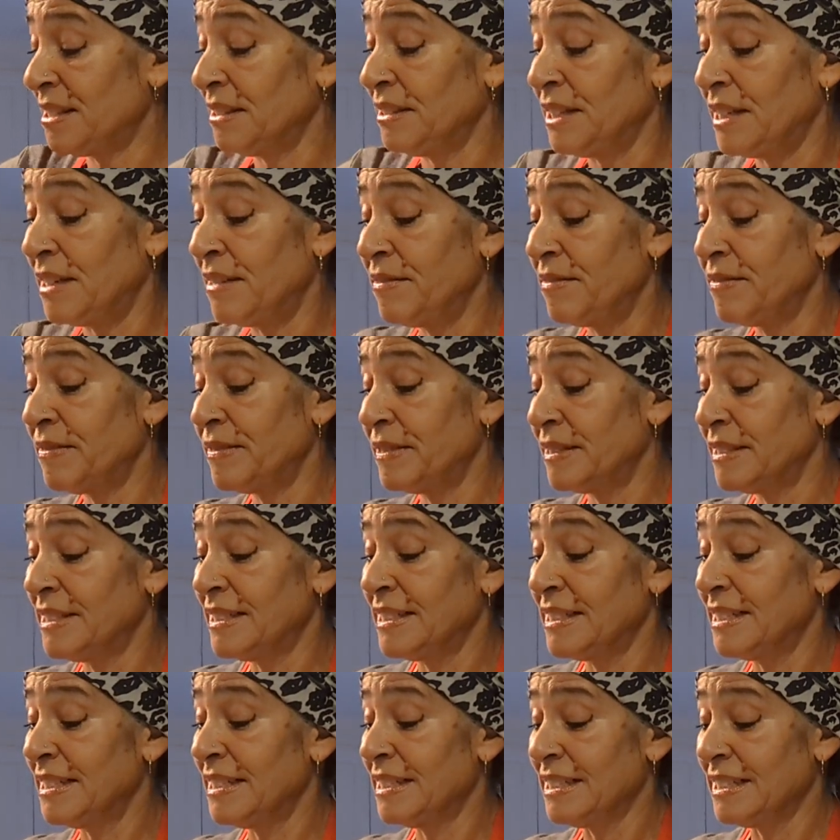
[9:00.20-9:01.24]
the love
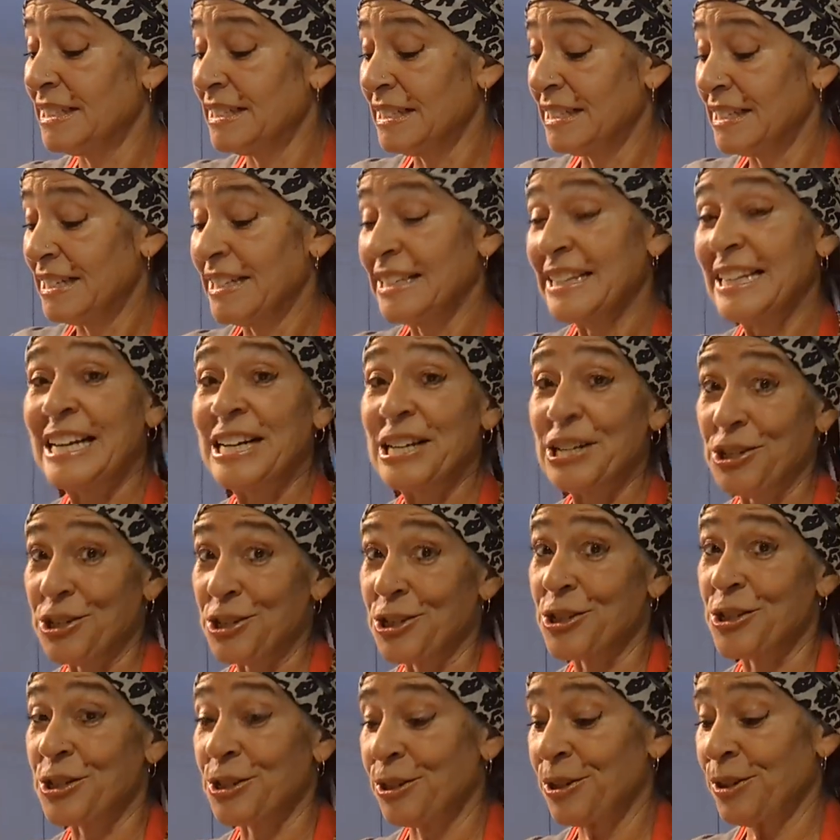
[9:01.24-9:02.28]
that it
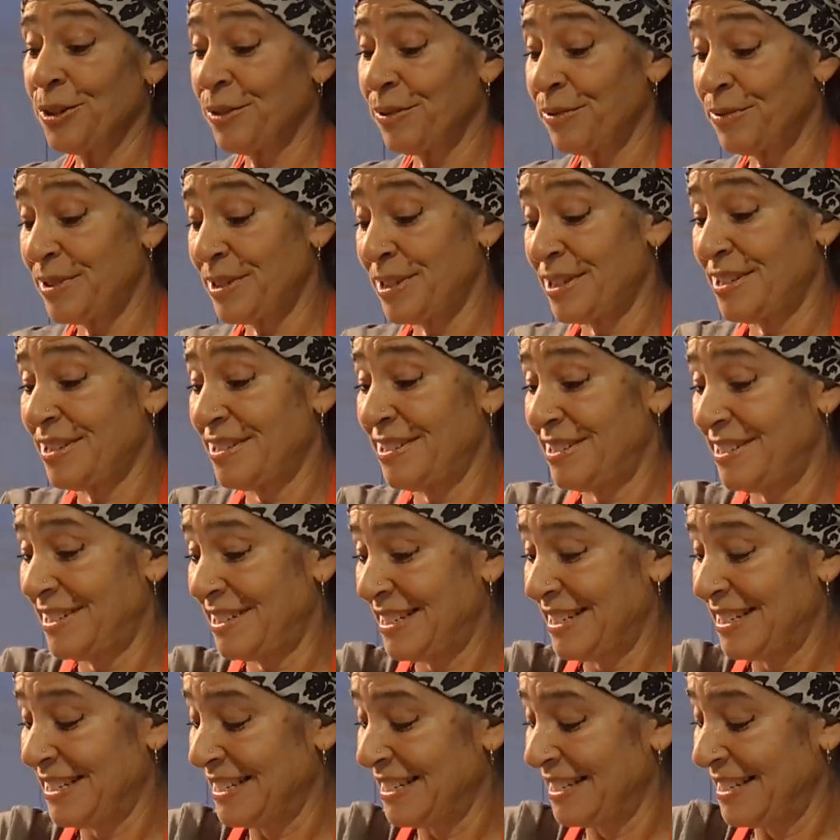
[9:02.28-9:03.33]
deserves.
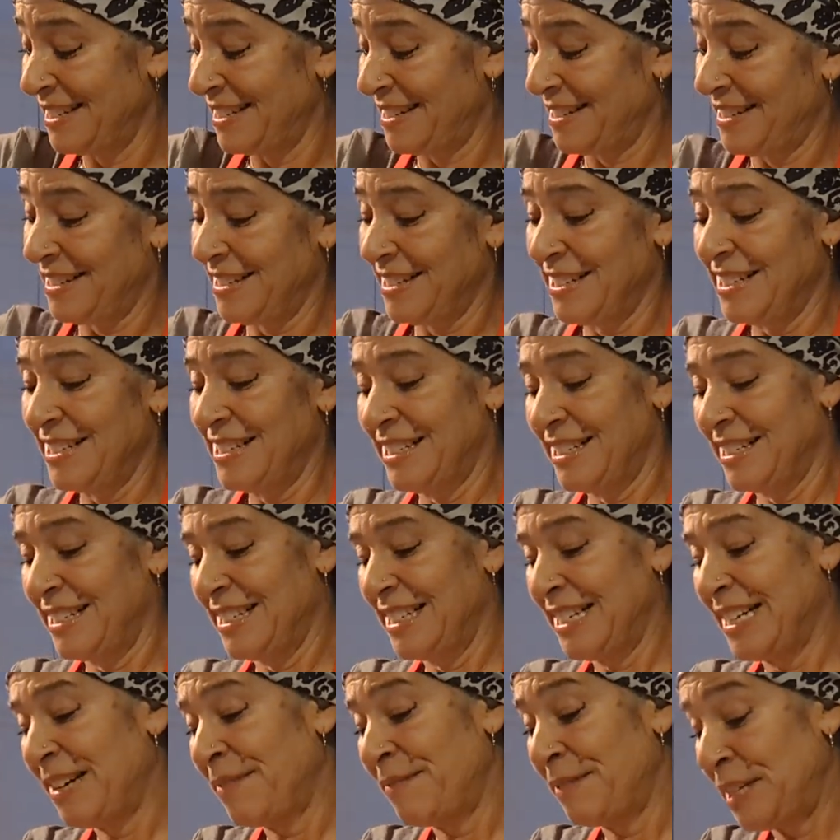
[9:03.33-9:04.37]

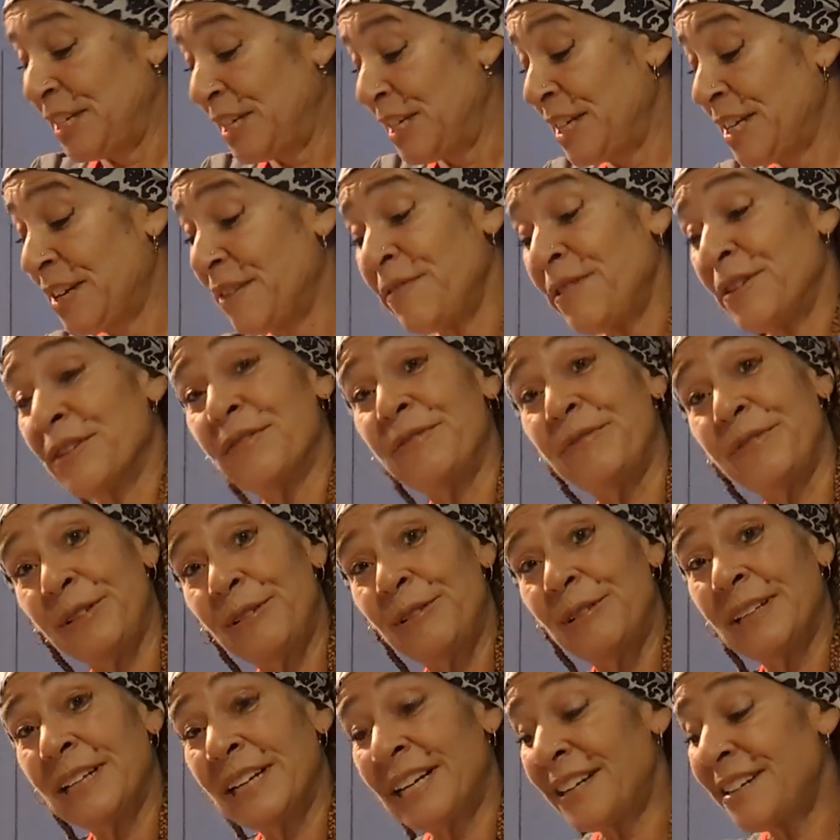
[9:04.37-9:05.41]
And when you give your
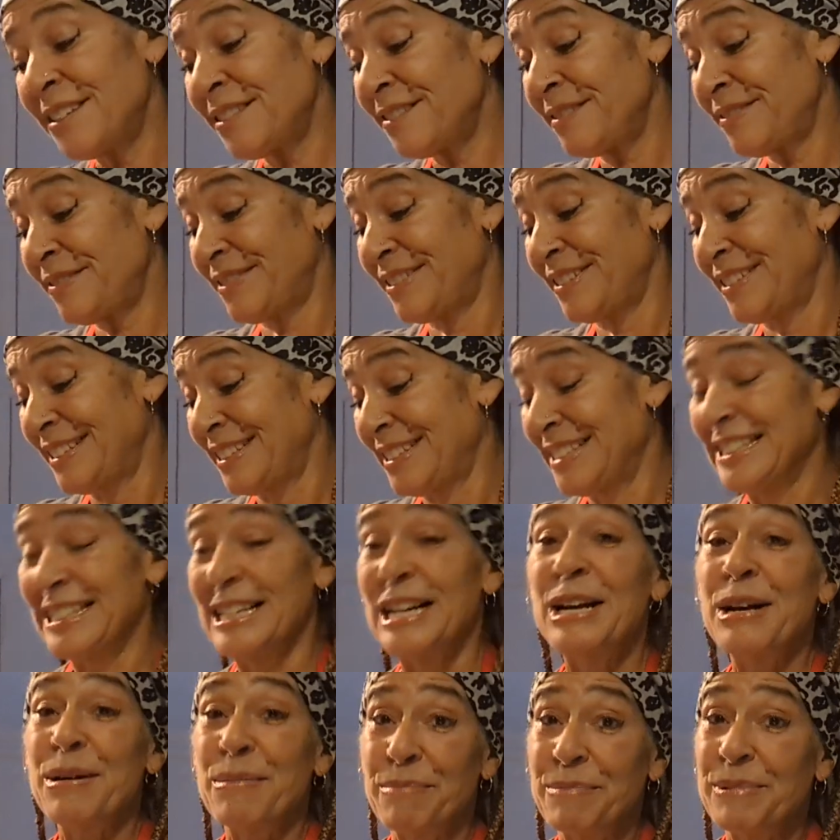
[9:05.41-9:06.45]
food love,
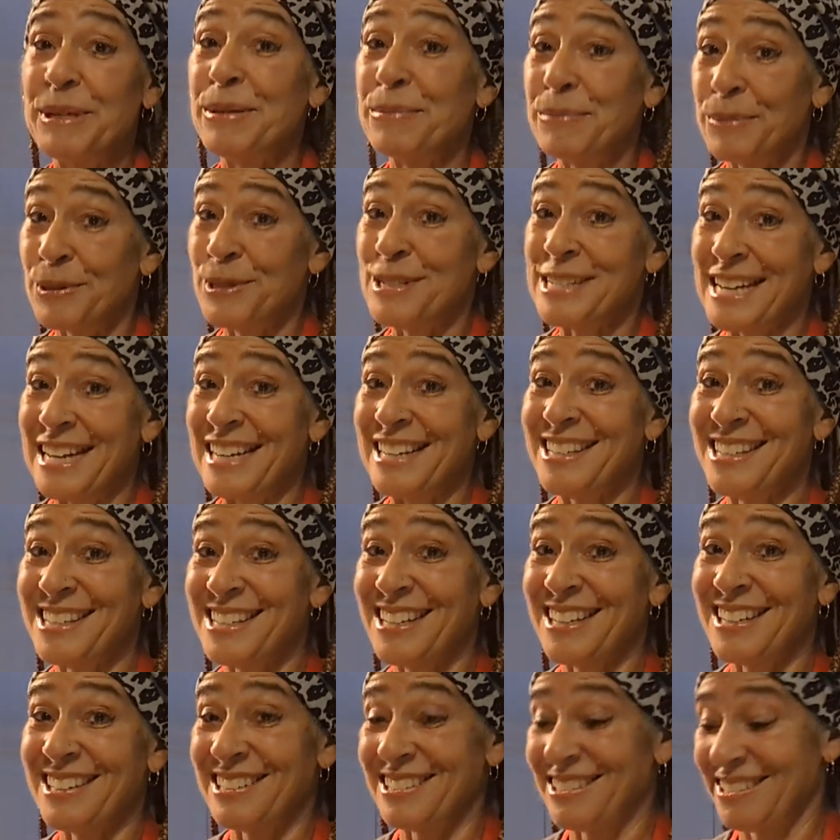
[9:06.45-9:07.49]
people
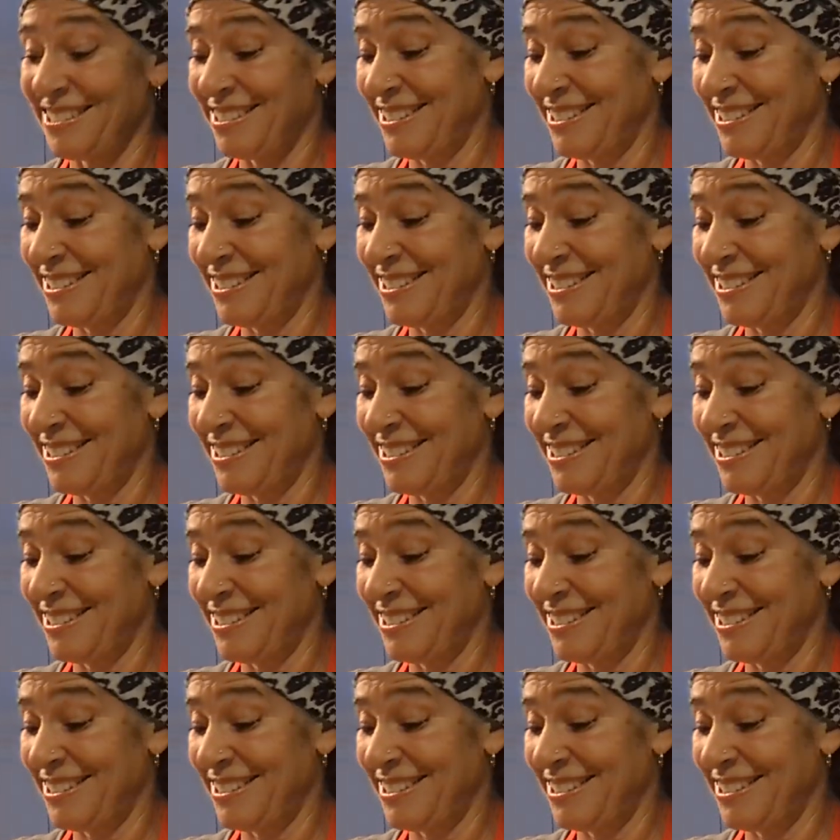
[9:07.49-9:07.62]
taste it.